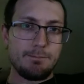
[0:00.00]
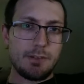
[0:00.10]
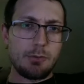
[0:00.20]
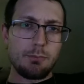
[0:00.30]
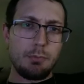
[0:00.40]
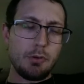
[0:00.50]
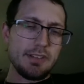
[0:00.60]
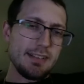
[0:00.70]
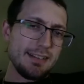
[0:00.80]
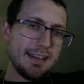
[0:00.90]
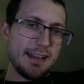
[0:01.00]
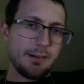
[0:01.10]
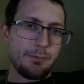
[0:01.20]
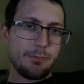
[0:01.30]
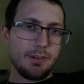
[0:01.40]
So poison kind
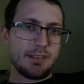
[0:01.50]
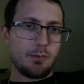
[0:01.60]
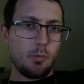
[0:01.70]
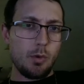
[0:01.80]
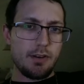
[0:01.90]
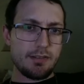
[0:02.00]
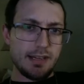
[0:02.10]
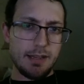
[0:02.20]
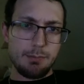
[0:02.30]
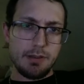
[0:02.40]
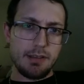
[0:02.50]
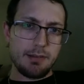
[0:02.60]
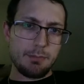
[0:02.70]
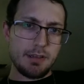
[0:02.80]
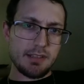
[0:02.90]
of is a weird
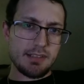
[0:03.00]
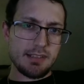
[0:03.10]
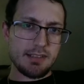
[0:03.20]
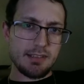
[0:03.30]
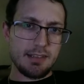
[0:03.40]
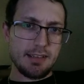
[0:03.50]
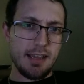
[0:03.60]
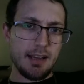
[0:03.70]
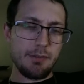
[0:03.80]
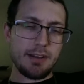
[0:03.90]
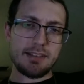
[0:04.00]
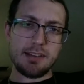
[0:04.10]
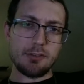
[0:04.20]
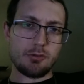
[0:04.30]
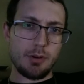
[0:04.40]
typing because it kind of acts
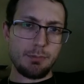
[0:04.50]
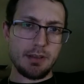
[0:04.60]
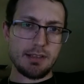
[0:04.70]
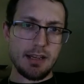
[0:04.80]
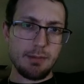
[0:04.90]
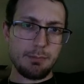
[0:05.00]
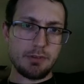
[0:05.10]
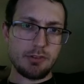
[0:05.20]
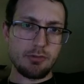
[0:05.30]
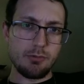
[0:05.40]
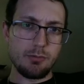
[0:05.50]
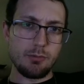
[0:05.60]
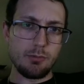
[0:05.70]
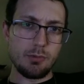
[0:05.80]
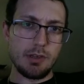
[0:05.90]
like a trumping type
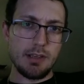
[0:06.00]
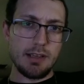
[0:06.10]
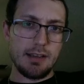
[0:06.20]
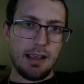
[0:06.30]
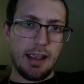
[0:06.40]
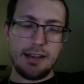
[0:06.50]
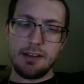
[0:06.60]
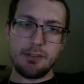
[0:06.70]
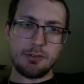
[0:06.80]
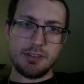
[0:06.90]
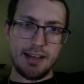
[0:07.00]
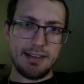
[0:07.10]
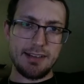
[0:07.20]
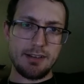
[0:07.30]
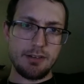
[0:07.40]
to any other
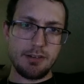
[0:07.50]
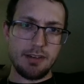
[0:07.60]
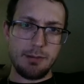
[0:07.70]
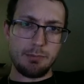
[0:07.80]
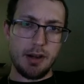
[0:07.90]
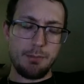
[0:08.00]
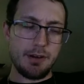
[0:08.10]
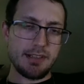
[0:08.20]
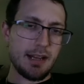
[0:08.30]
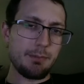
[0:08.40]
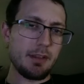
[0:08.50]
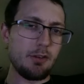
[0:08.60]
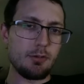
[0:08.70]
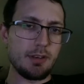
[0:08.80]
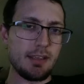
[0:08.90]
secondary, like primary type that
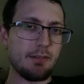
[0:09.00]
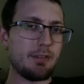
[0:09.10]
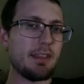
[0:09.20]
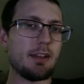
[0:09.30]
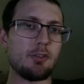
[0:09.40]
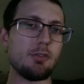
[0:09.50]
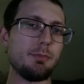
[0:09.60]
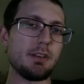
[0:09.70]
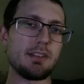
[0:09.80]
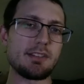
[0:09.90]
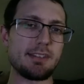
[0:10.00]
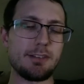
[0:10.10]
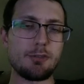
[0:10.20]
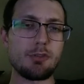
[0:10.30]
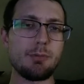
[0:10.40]
you could give it that could be
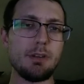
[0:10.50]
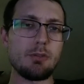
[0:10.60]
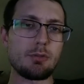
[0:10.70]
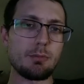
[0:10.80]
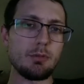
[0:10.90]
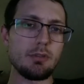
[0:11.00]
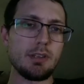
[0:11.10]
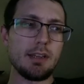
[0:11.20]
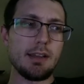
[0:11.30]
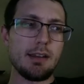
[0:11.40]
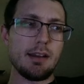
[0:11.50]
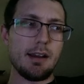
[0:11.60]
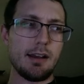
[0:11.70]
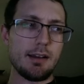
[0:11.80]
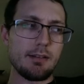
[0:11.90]
considered to be normal.
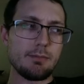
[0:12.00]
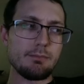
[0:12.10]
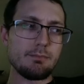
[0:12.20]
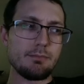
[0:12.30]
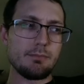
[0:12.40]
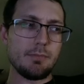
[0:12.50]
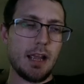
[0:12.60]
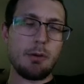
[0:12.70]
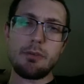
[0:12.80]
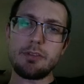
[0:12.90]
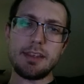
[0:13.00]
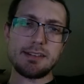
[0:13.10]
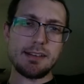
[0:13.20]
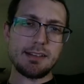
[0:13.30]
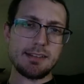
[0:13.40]
However,
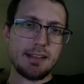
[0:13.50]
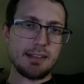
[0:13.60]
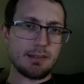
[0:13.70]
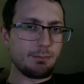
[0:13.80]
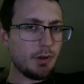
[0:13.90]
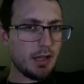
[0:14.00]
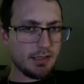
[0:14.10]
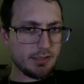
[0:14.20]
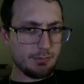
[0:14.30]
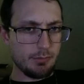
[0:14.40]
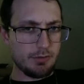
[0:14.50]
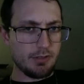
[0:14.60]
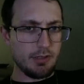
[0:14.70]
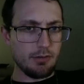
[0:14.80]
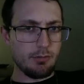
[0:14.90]
that's not to say it's impossible to
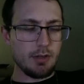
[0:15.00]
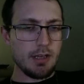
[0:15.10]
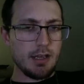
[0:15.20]
do.